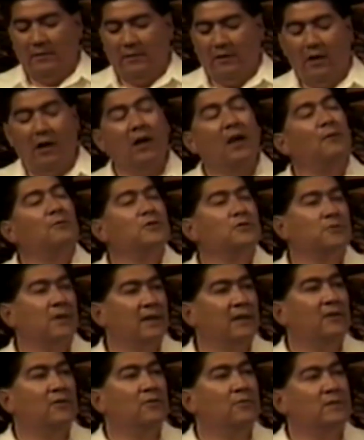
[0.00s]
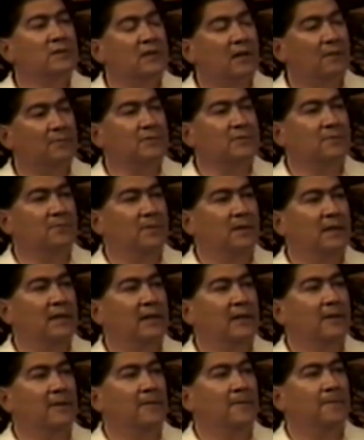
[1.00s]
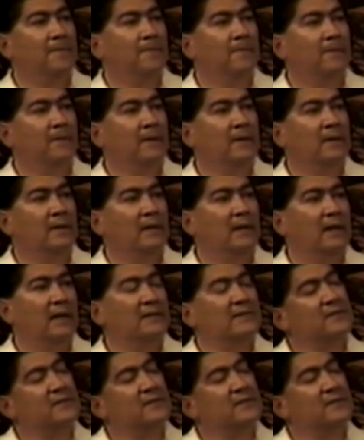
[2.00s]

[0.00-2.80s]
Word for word: All I was trying to do was help somebody, and